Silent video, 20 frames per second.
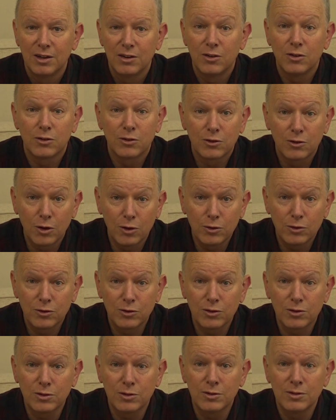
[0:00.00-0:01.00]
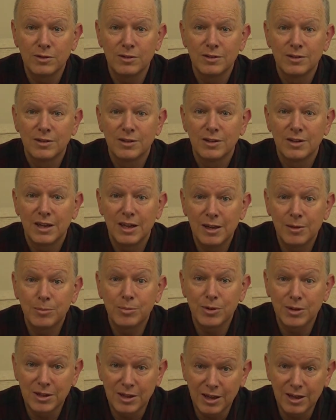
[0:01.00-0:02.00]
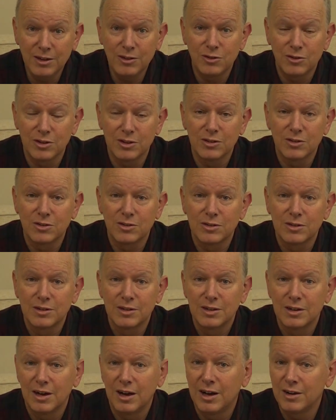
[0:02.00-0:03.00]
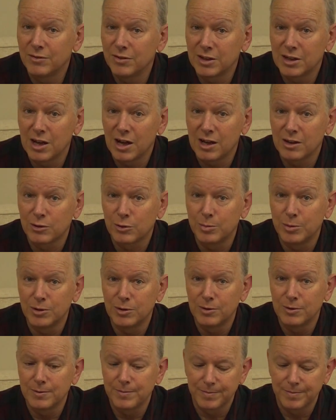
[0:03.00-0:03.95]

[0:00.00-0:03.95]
the social implications of the gospel.